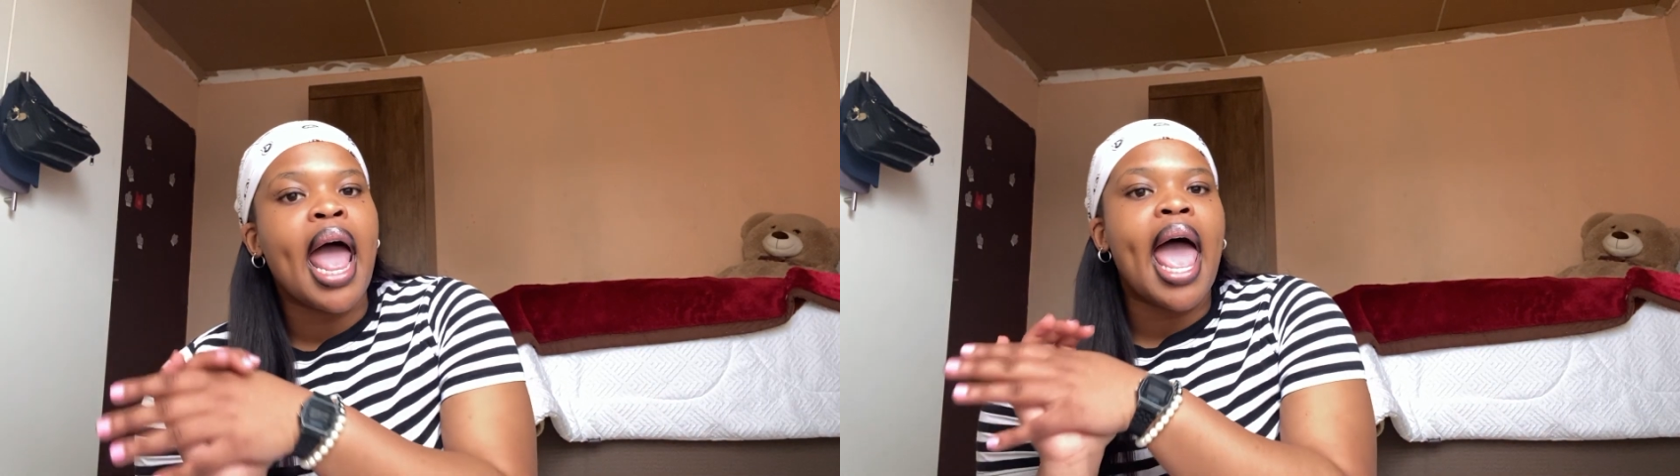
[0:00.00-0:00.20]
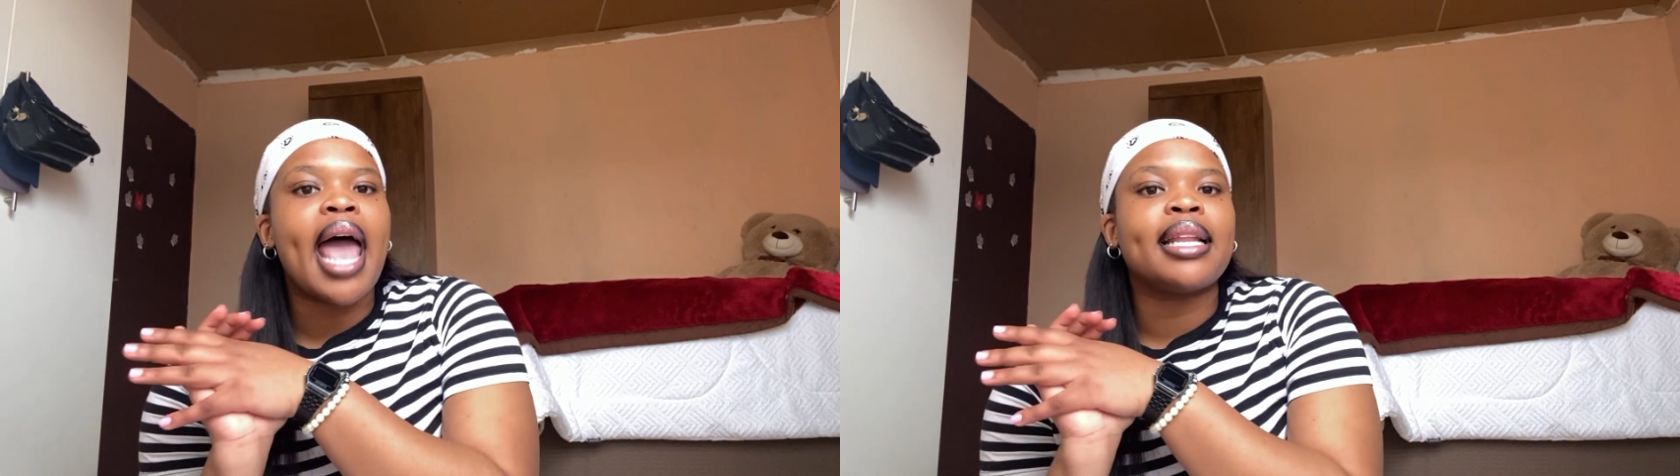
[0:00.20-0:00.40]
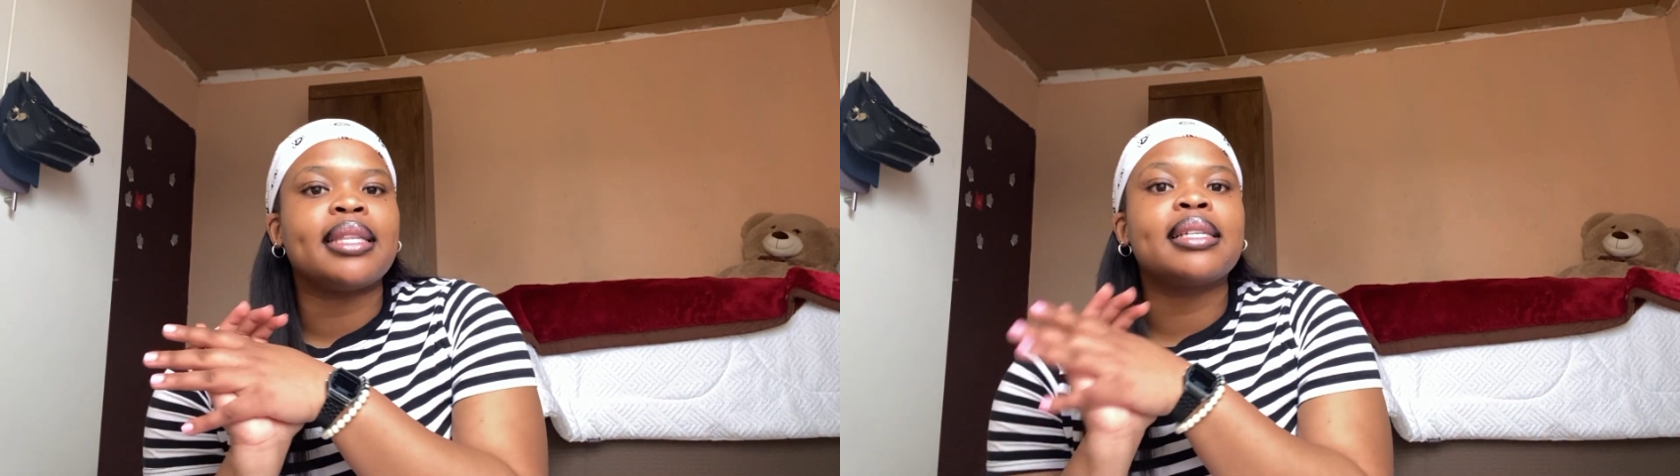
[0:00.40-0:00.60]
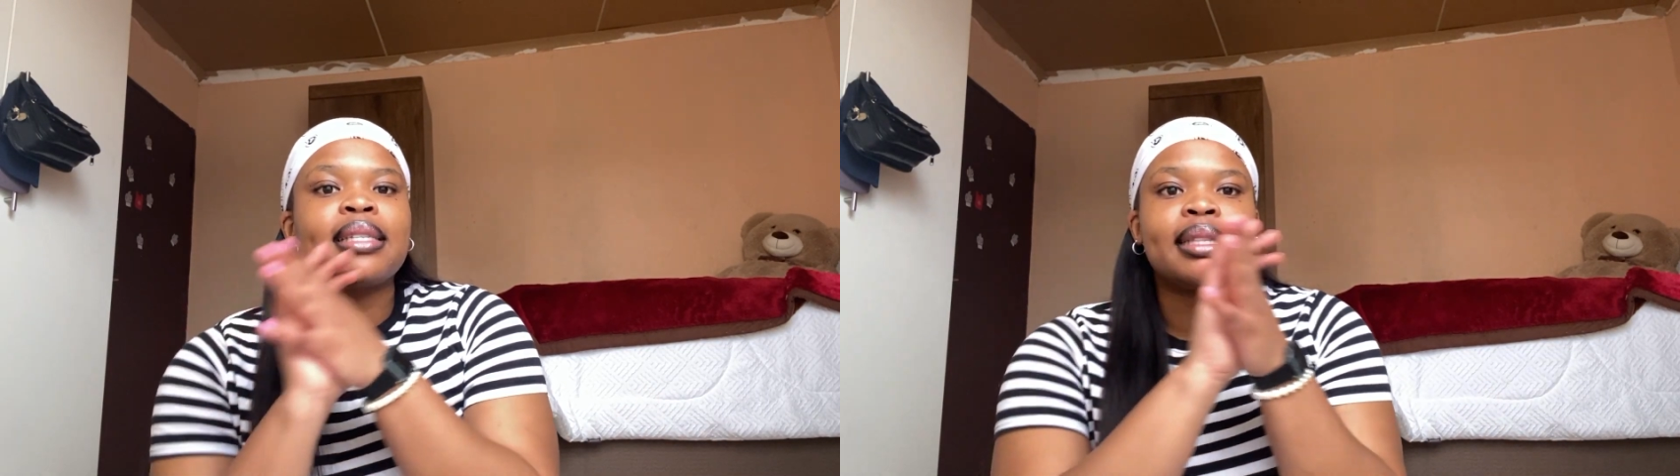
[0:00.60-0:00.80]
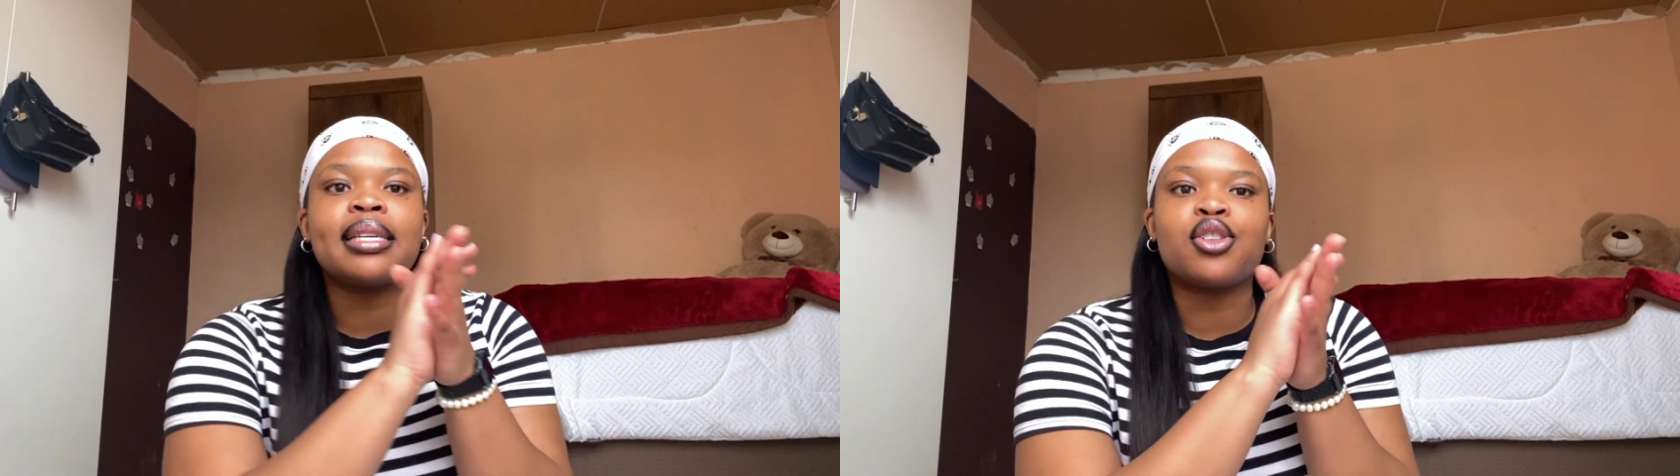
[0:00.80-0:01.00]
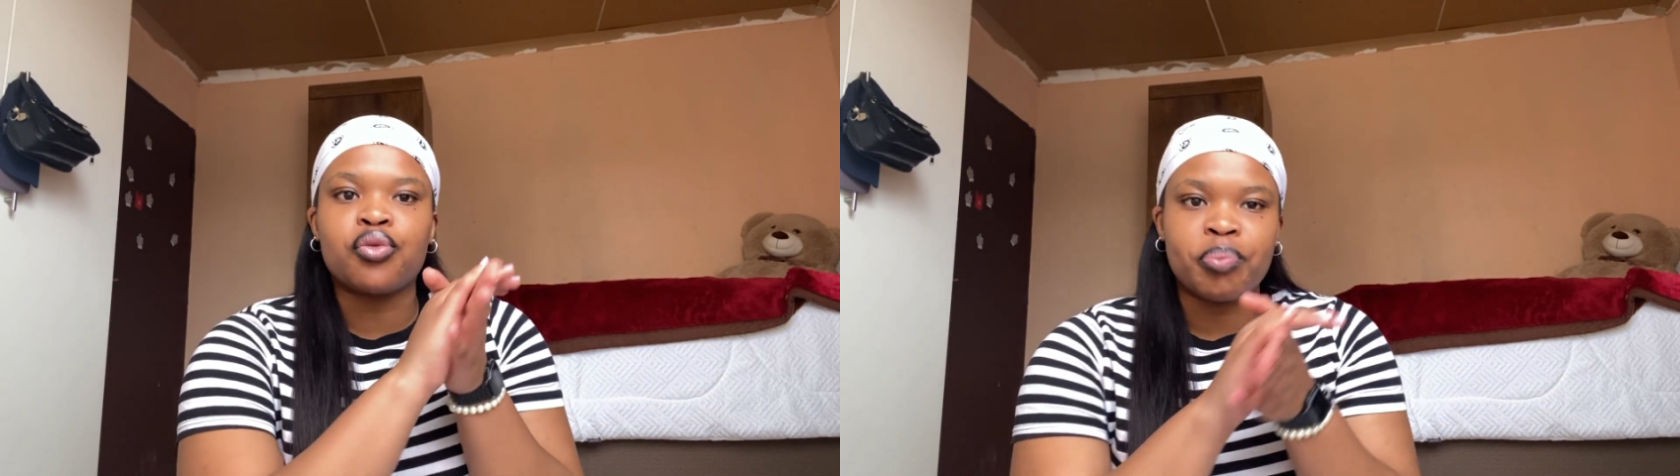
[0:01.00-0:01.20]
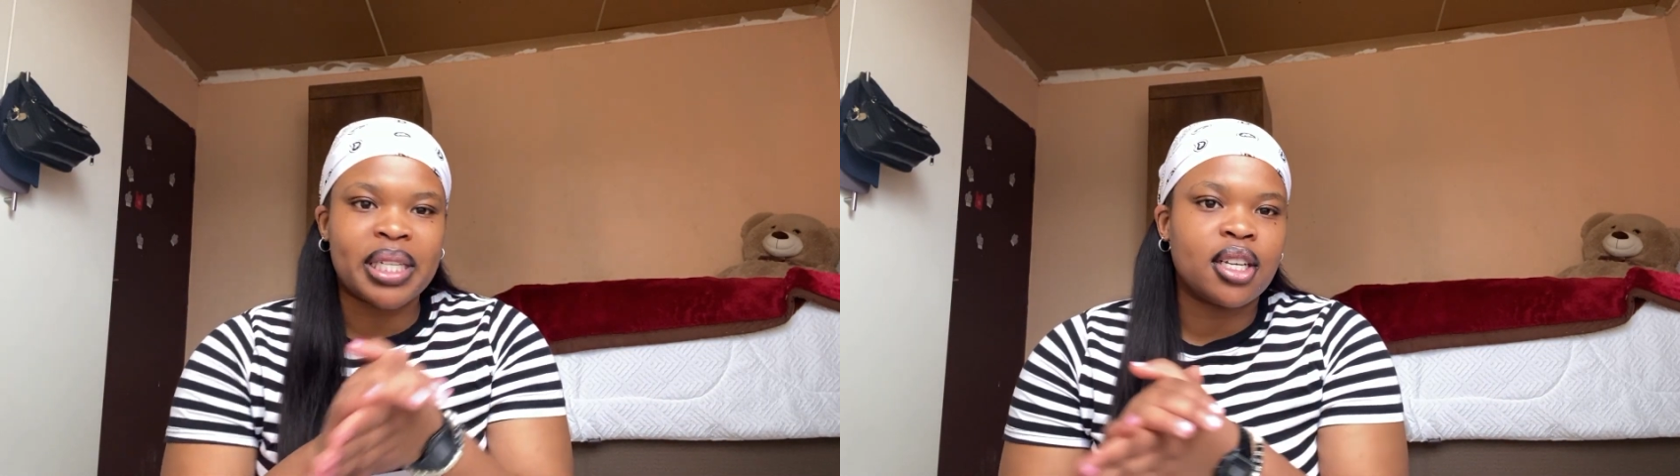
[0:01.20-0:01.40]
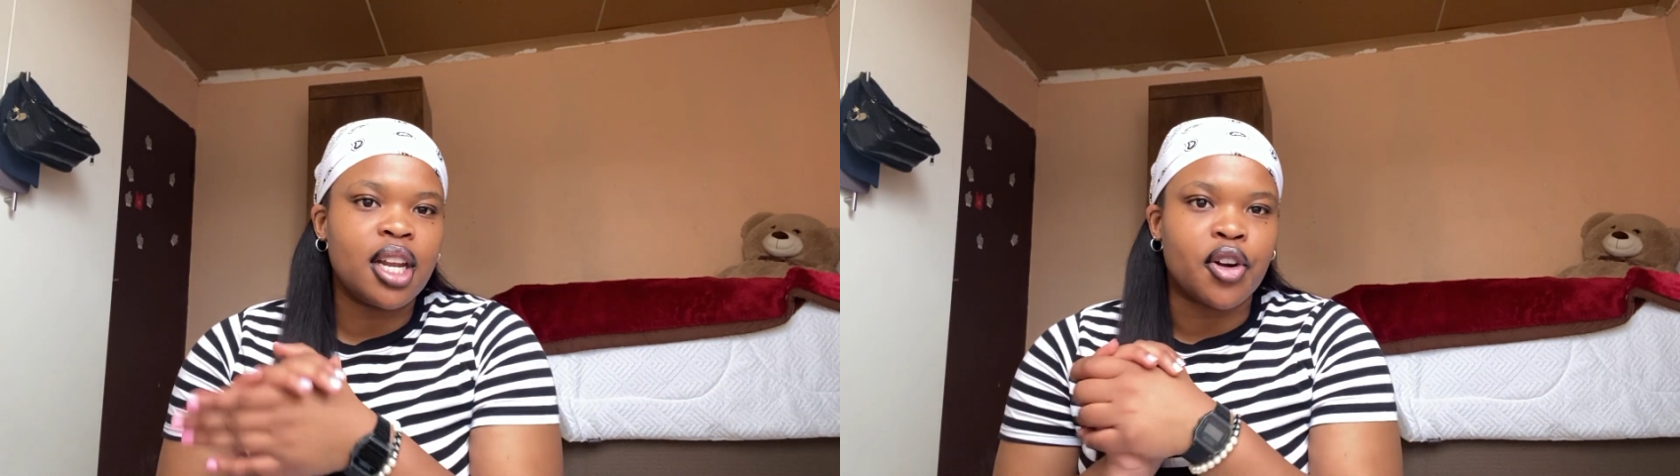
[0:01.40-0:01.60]
and this
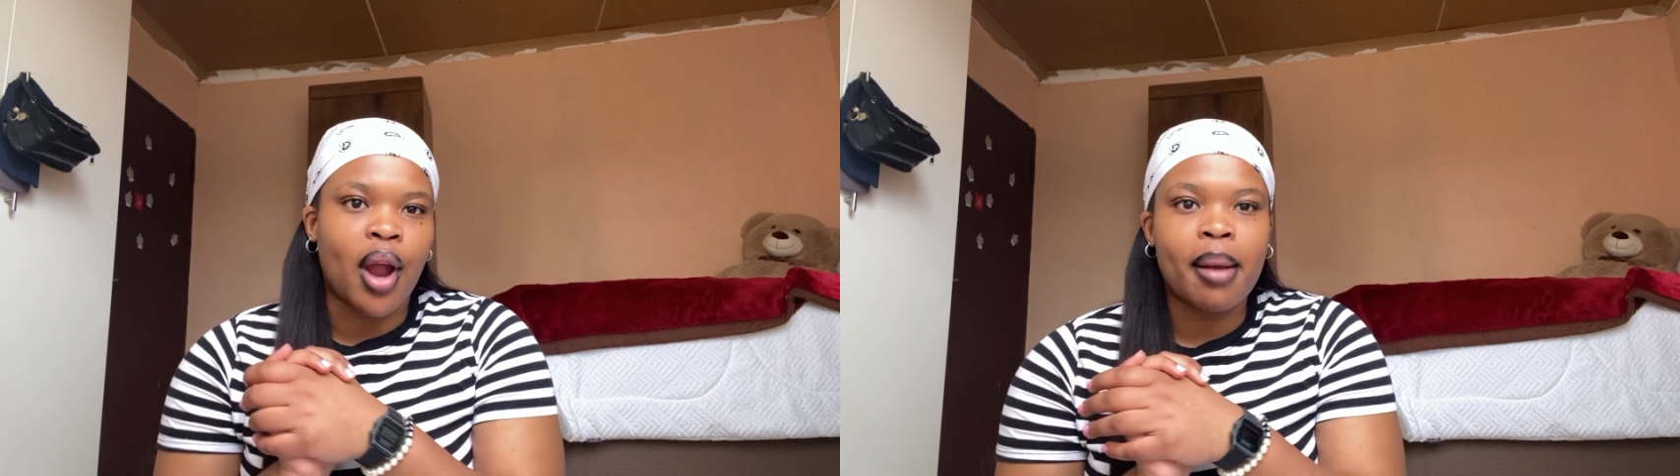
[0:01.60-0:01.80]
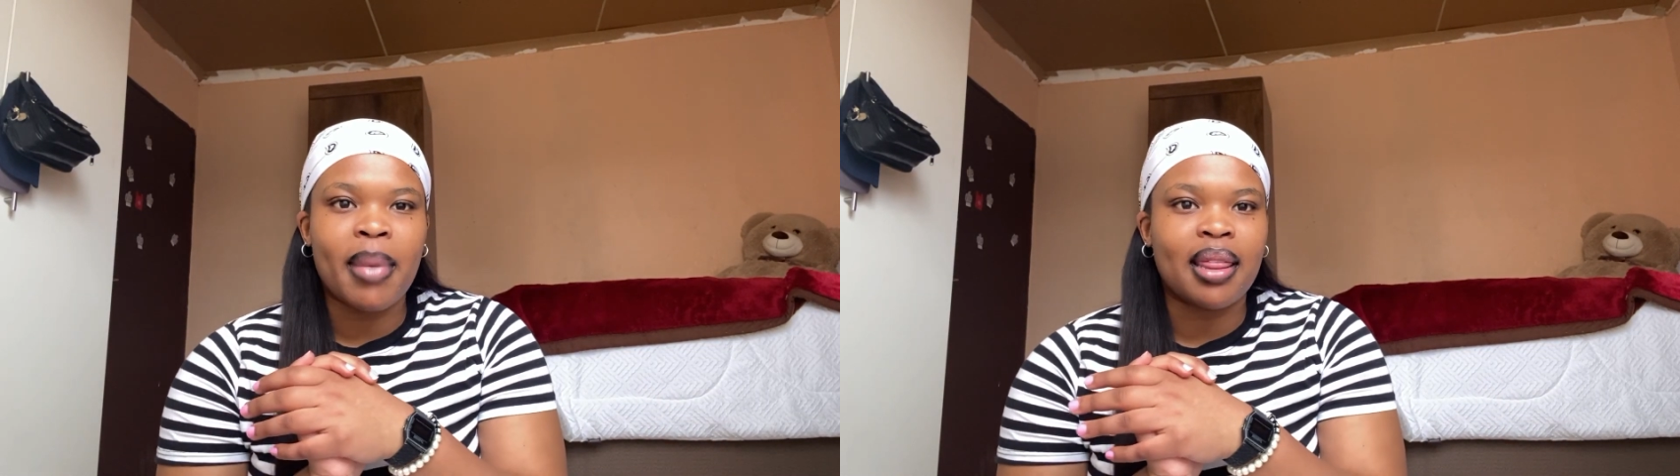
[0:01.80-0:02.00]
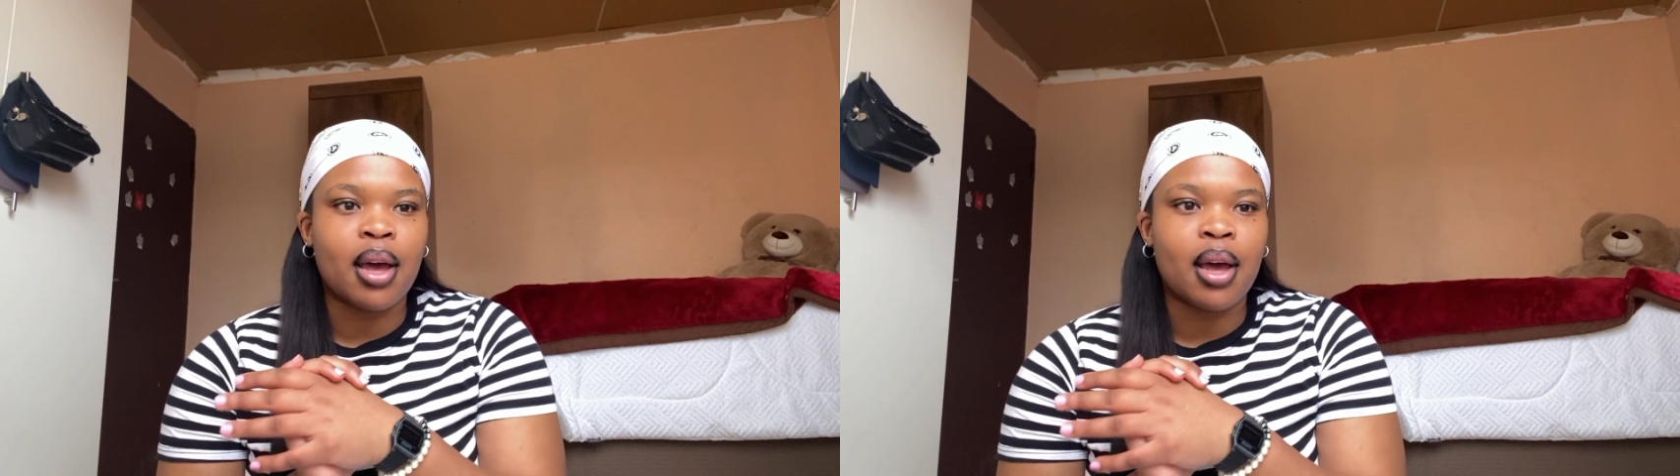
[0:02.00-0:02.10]
particular grandmother,